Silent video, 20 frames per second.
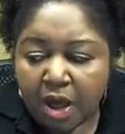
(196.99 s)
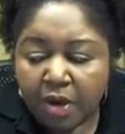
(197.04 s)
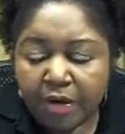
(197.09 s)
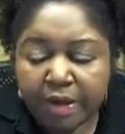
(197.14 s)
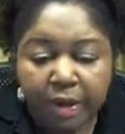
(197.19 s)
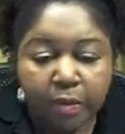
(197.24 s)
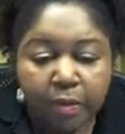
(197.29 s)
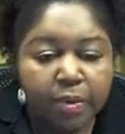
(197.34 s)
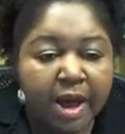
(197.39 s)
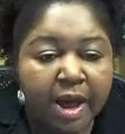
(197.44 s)

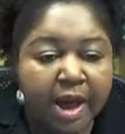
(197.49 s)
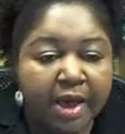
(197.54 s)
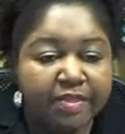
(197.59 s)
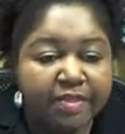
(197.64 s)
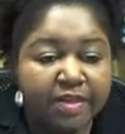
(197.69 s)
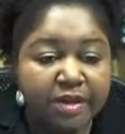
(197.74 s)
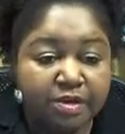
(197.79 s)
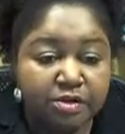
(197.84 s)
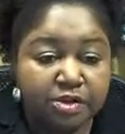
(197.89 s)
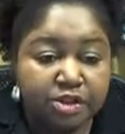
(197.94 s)
Okay, well, I
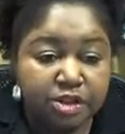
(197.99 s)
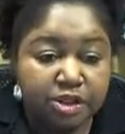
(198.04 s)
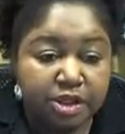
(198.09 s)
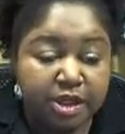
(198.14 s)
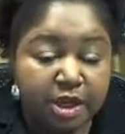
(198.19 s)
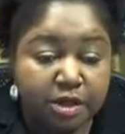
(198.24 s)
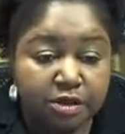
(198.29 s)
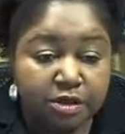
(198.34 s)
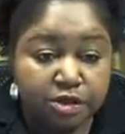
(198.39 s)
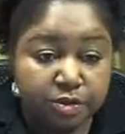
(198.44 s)
think you should
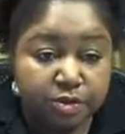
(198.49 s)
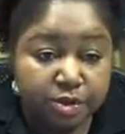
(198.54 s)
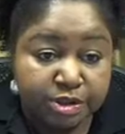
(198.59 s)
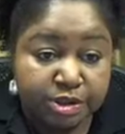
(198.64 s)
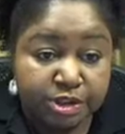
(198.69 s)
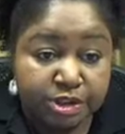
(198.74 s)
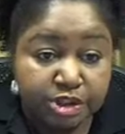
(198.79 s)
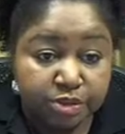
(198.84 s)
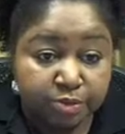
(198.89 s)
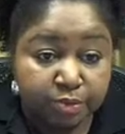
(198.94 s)
get our
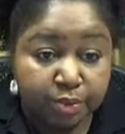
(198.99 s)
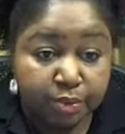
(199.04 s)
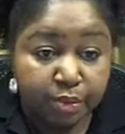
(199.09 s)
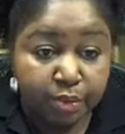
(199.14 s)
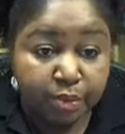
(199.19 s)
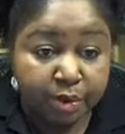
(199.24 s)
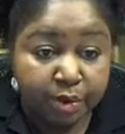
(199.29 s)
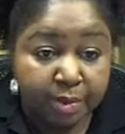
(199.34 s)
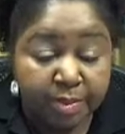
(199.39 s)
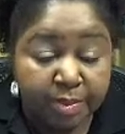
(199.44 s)
transition
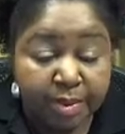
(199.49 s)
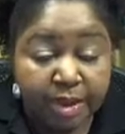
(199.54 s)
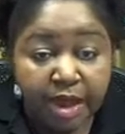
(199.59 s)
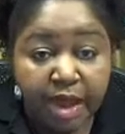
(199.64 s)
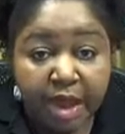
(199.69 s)
program.